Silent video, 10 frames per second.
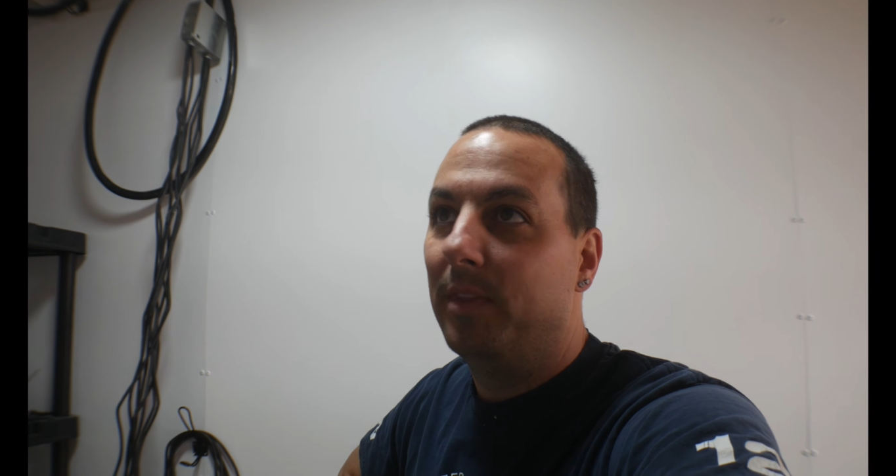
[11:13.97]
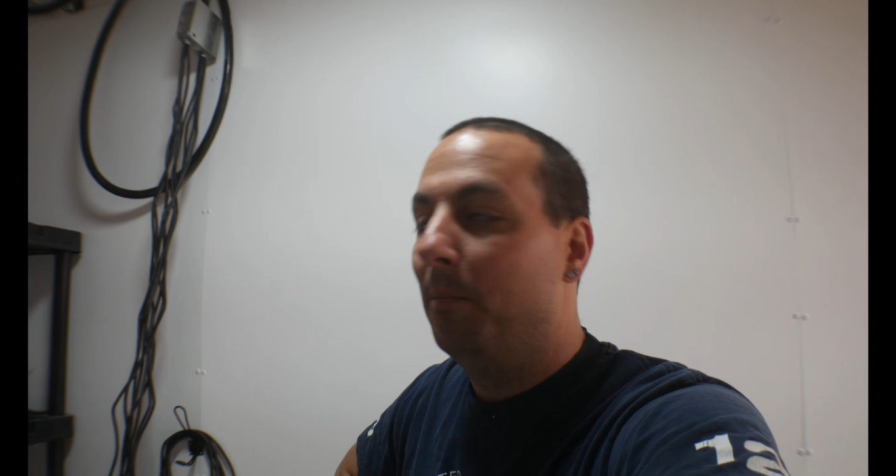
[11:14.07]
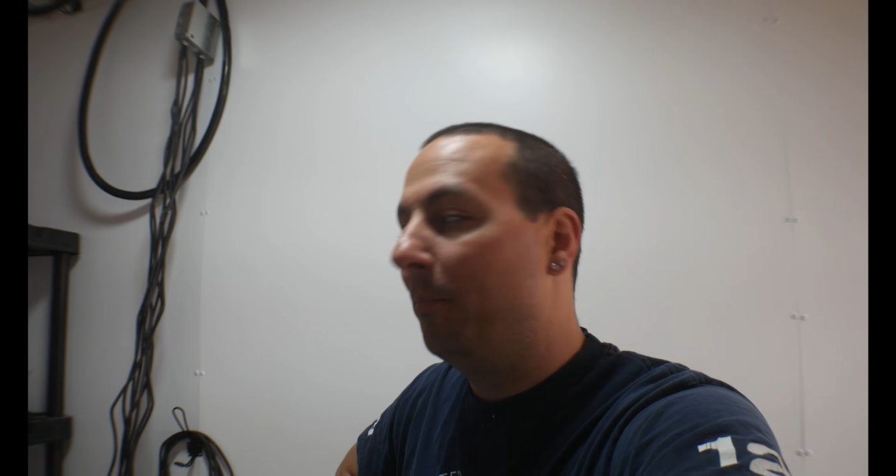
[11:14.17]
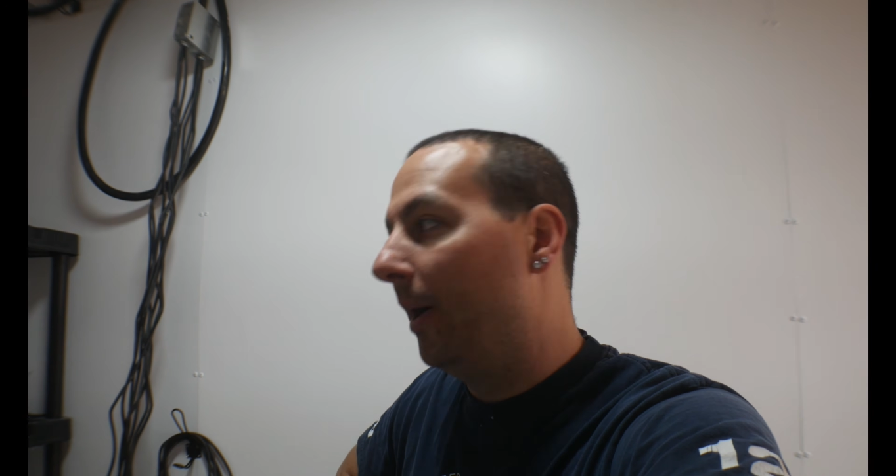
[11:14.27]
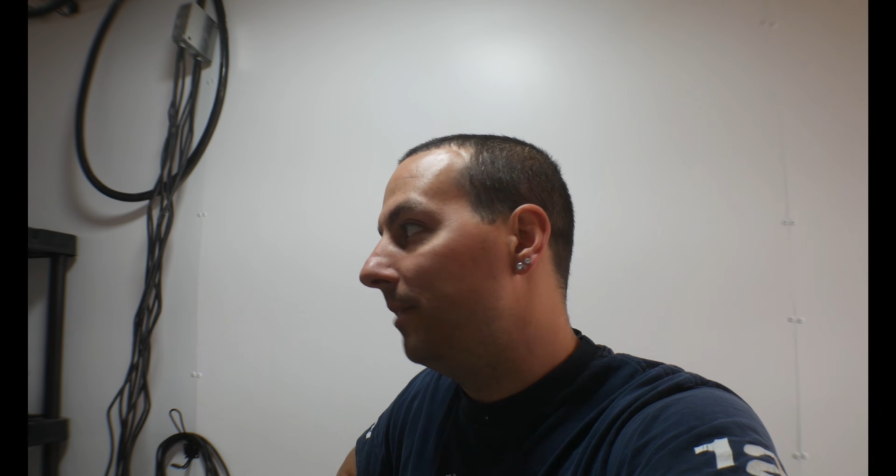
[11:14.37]

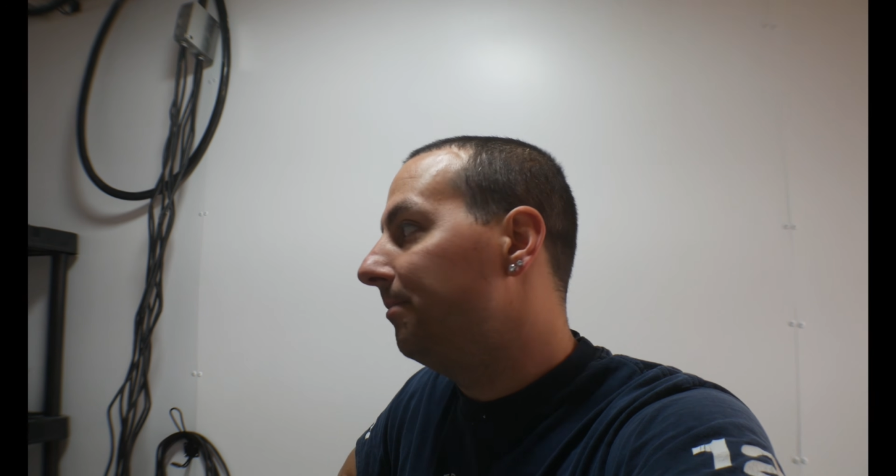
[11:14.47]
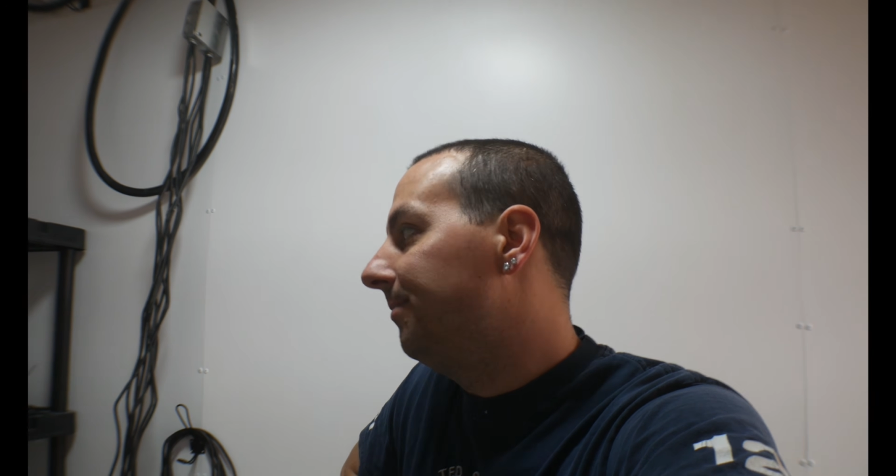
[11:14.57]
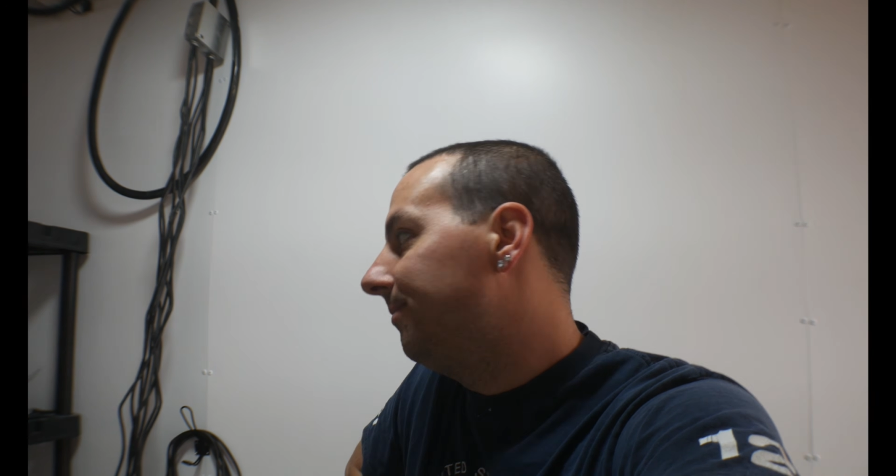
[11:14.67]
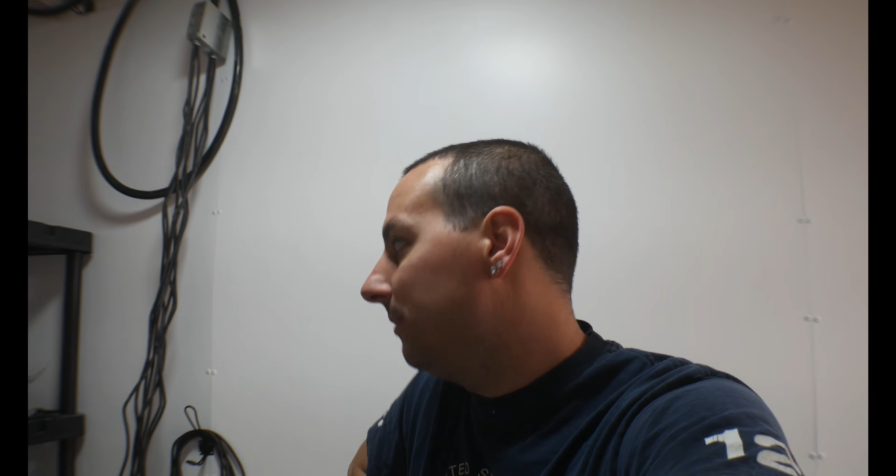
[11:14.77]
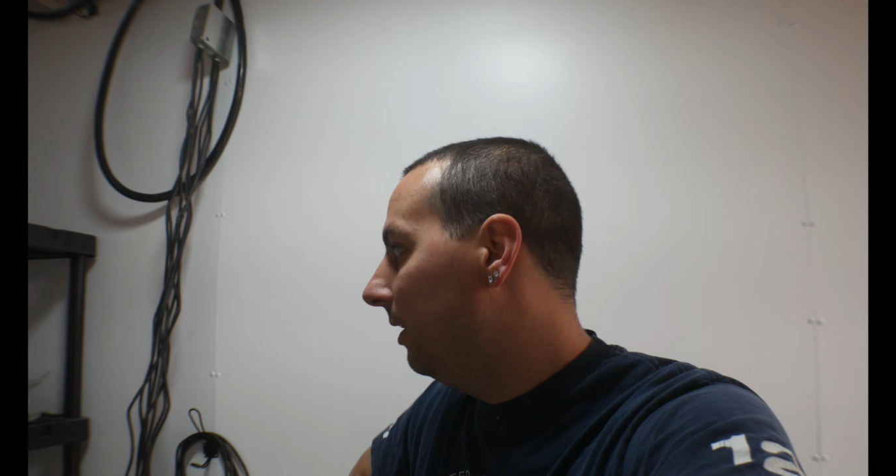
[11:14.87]
but
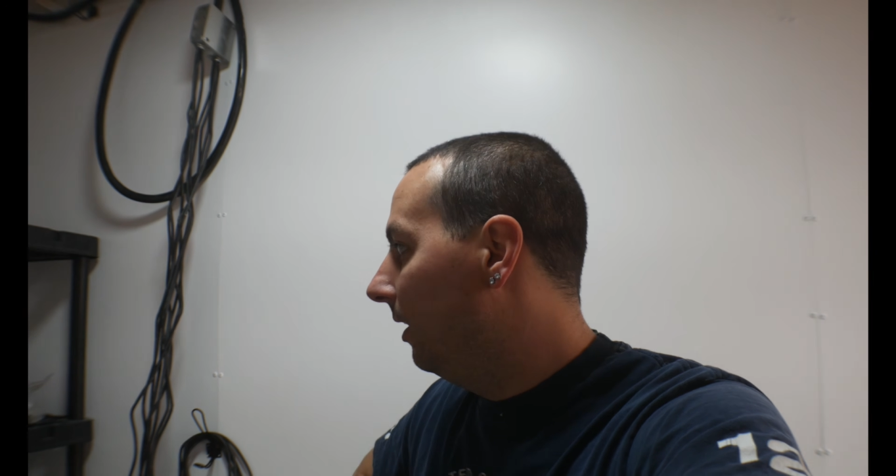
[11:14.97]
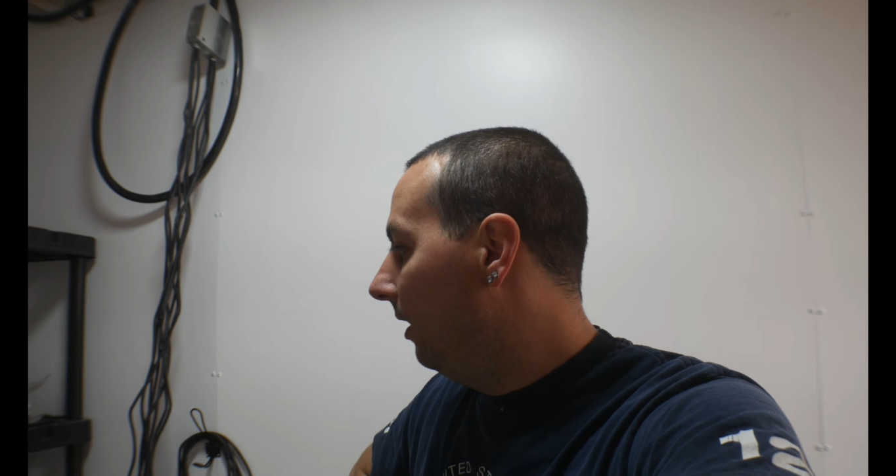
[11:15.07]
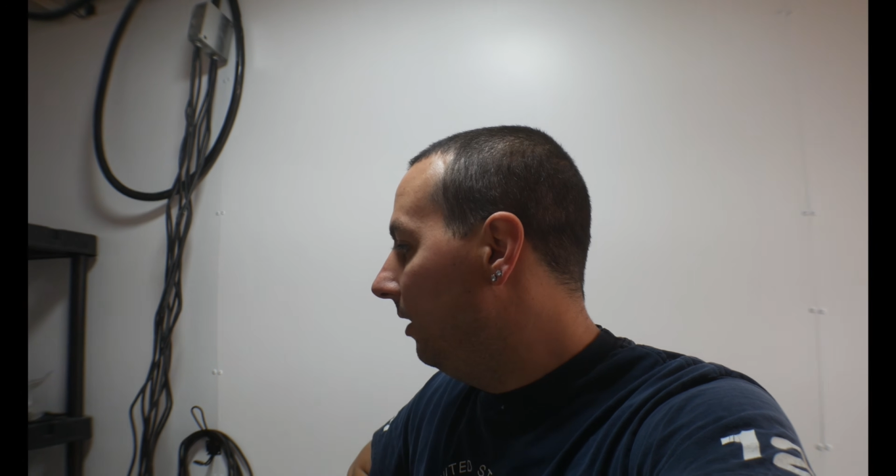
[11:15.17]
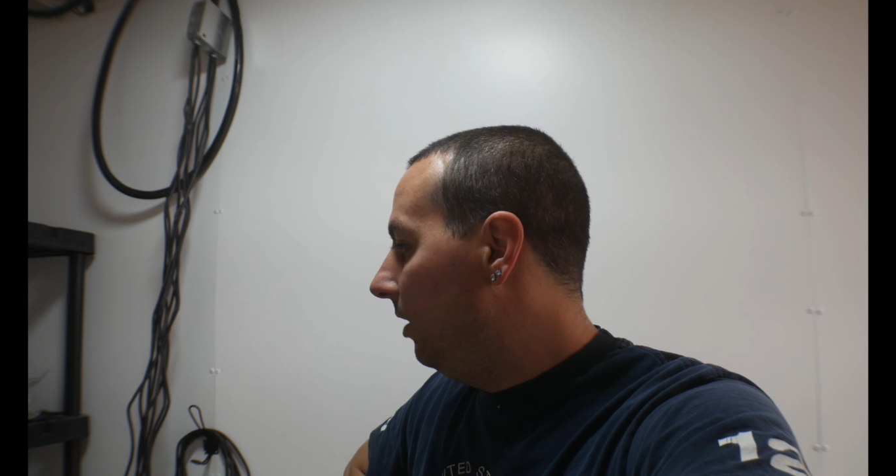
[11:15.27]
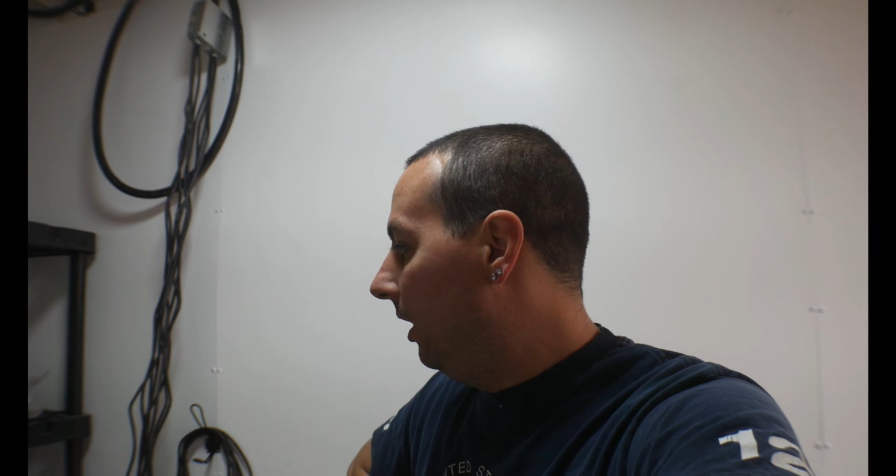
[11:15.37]

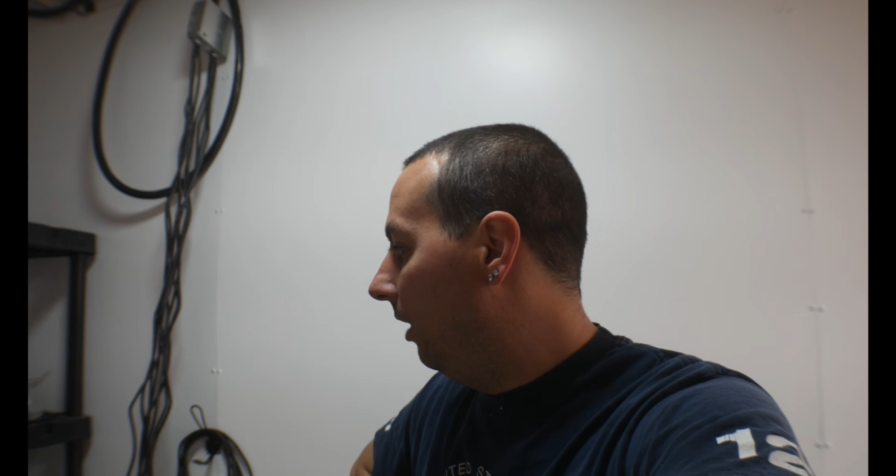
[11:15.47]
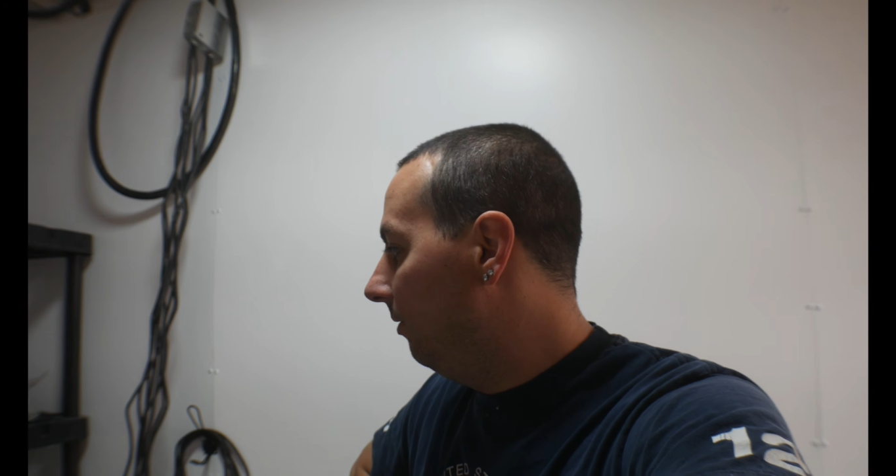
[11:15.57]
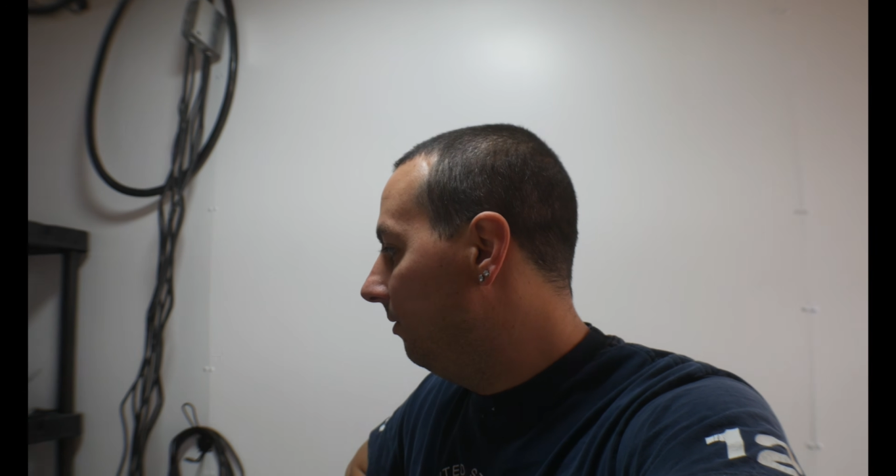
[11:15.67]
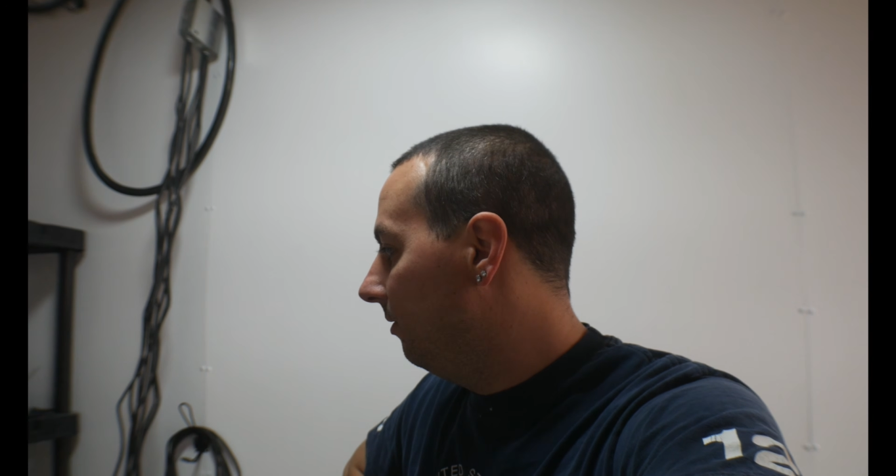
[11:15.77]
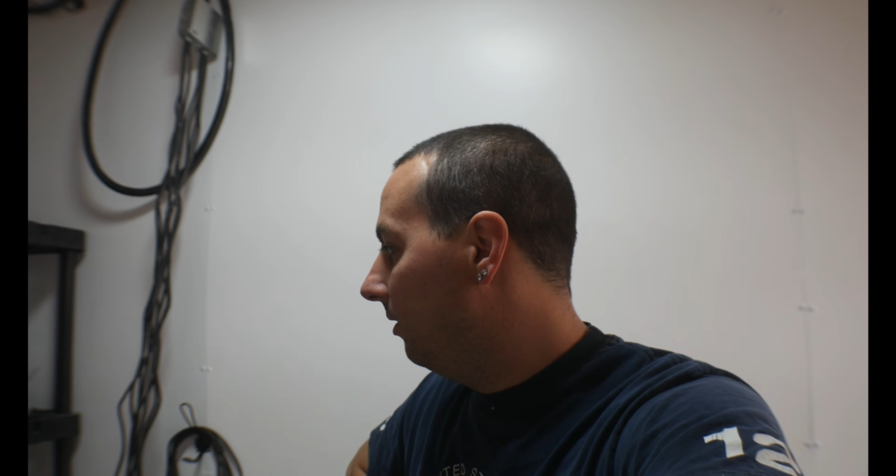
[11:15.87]
you know,